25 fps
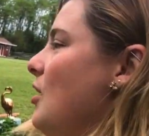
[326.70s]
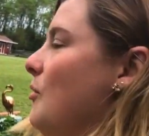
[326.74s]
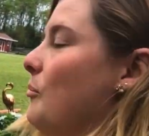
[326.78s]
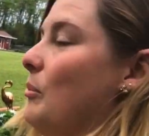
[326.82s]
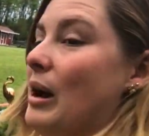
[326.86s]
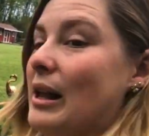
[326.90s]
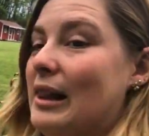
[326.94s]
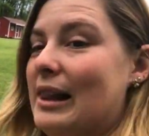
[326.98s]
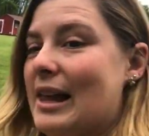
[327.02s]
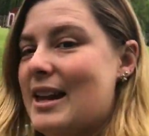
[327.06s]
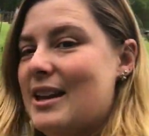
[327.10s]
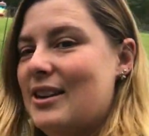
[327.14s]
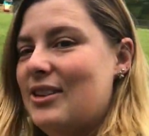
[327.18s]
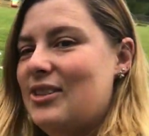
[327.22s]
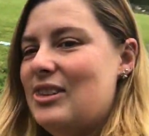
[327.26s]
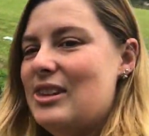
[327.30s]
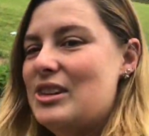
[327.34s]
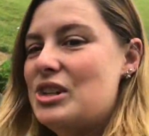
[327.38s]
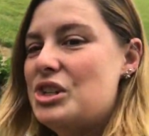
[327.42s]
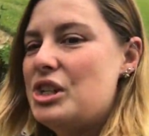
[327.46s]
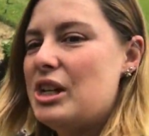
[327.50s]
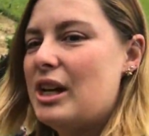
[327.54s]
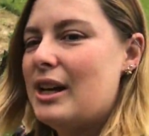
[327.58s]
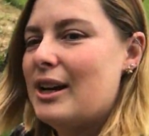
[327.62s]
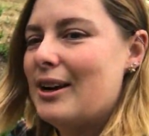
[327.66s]
my lettuce
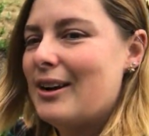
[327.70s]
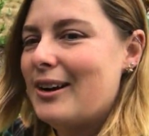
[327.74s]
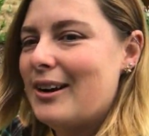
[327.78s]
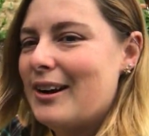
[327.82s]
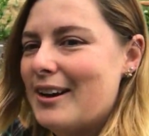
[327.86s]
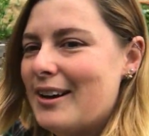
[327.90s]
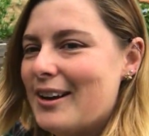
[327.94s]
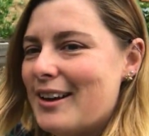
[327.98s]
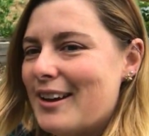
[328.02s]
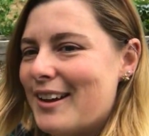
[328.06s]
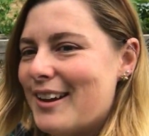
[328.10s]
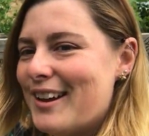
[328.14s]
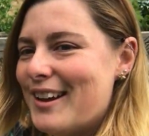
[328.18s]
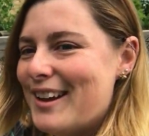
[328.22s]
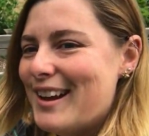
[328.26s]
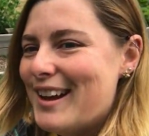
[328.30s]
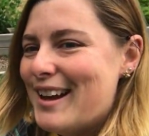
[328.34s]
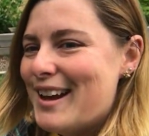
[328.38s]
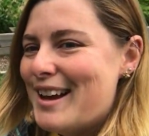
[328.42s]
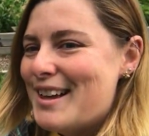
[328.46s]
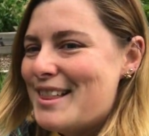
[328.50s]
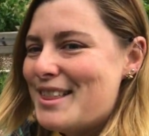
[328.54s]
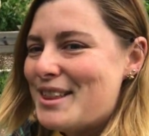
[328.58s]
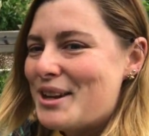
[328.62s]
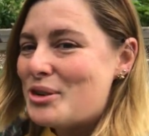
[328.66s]
this year.
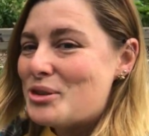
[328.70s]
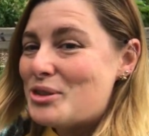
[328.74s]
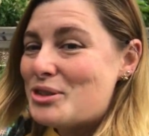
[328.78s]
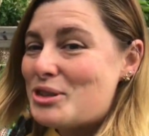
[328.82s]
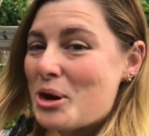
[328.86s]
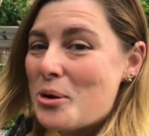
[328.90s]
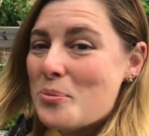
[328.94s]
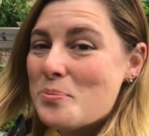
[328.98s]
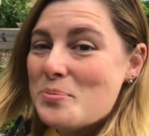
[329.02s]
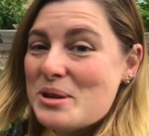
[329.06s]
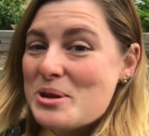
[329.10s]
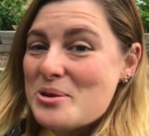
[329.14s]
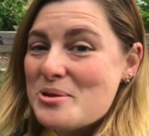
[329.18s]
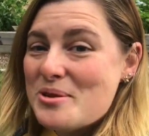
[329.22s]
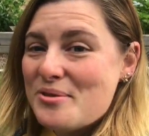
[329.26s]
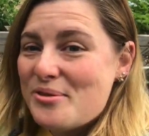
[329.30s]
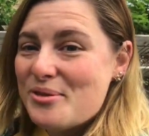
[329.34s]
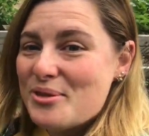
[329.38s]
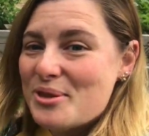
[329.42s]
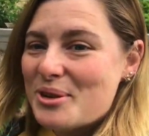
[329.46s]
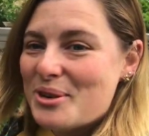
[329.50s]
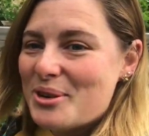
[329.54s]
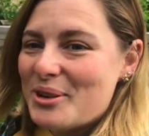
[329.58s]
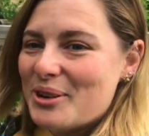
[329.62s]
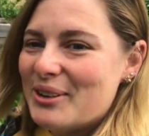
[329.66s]
They're so
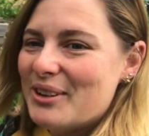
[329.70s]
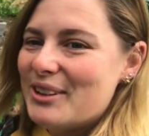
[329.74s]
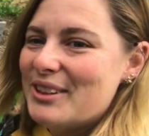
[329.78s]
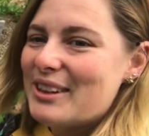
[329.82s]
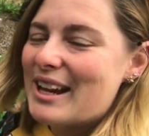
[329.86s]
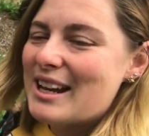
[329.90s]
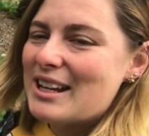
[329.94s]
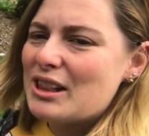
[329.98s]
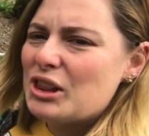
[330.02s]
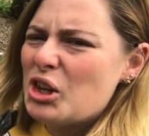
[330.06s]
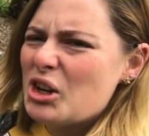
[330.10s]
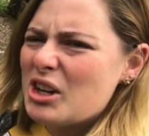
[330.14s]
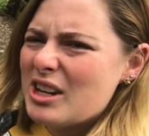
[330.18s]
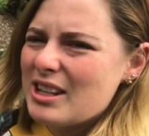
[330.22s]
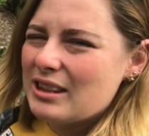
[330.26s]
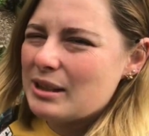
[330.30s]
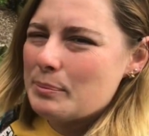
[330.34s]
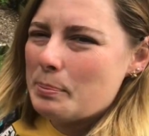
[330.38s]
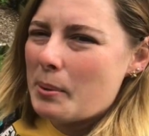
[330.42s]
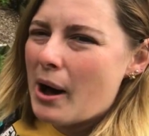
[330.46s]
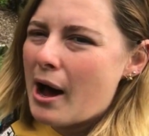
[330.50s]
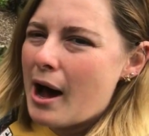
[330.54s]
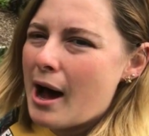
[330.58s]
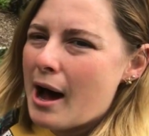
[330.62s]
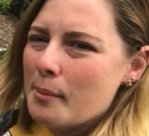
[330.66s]
beautiful. Like, look at the
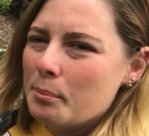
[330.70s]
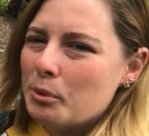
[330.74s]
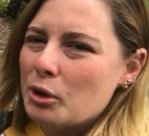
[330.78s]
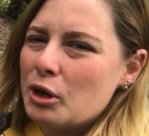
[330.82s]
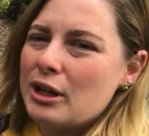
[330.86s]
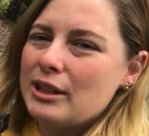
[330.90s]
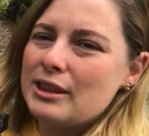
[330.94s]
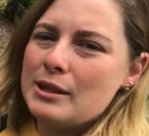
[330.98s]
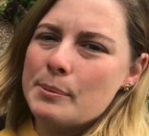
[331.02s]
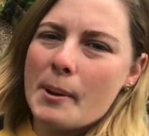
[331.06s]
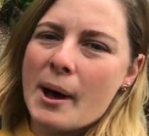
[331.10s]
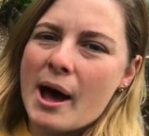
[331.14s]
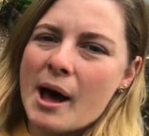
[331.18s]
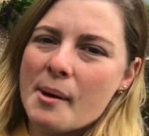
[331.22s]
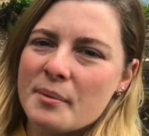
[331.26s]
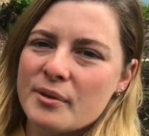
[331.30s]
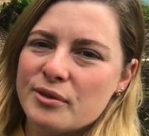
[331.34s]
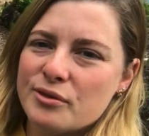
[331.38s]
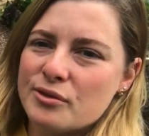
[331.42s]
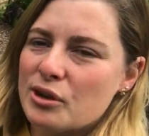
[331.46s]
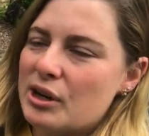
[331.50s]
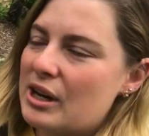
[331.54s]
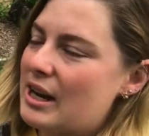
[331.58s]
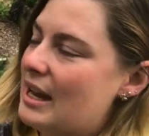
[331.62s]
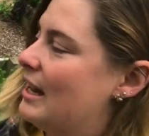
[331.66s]
pop. Look at the pop of
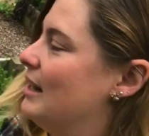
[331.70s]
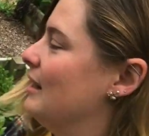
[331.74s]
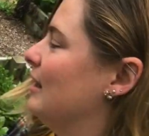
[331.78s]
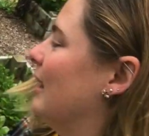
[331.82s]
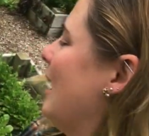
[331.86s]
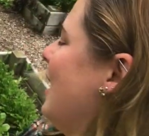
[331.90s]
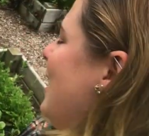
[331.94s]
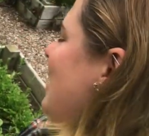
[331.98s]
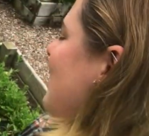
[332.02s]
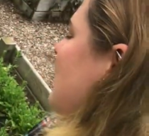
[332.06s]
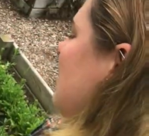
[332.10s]
green. Like,